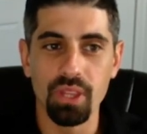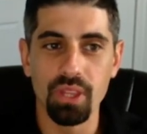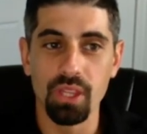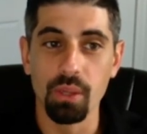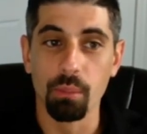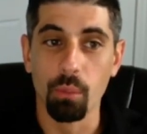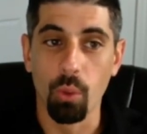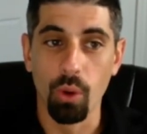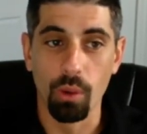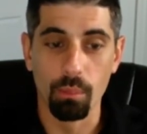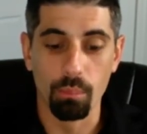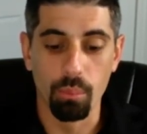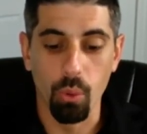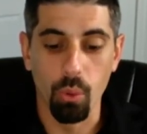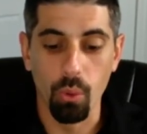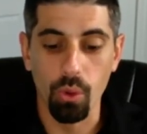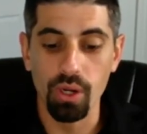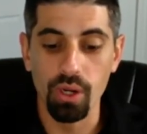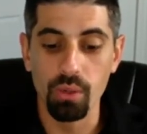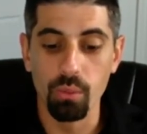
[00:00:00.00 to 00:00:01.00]
the more
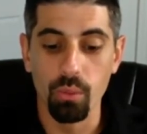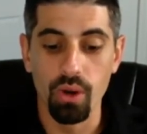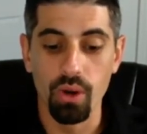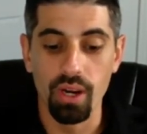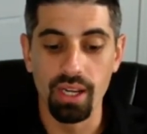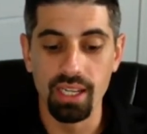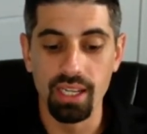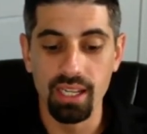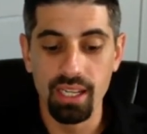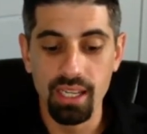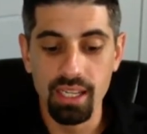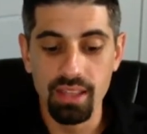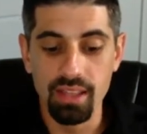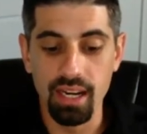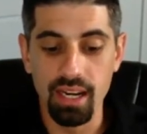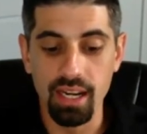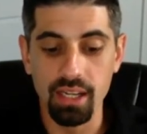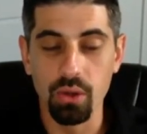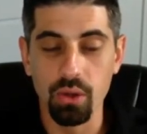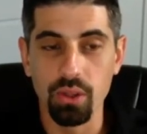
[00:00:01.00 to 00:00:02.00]
important one
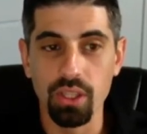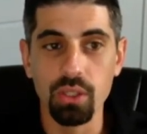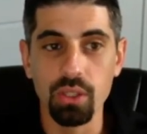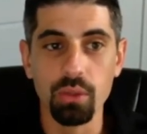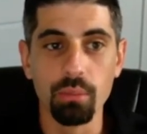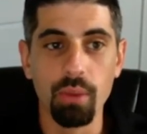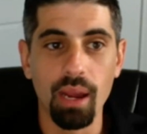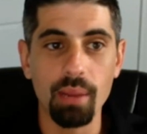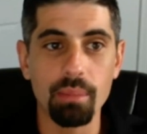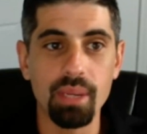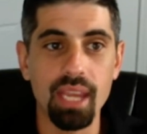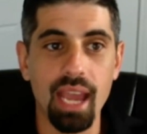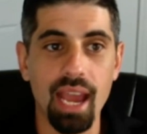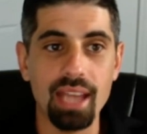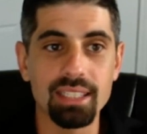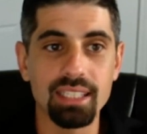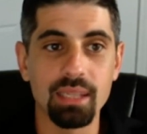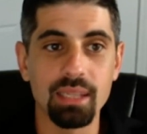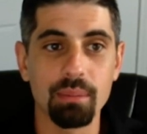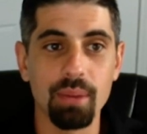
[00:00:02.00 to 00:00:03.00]
that I know that you might be
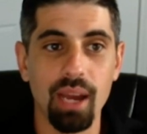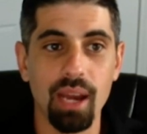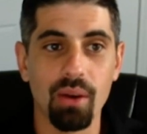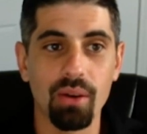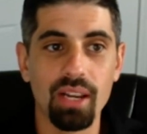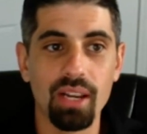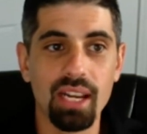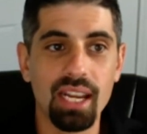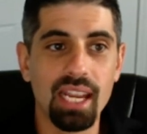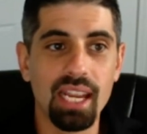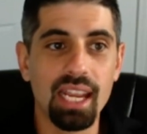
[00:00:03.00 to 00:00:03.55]
asking about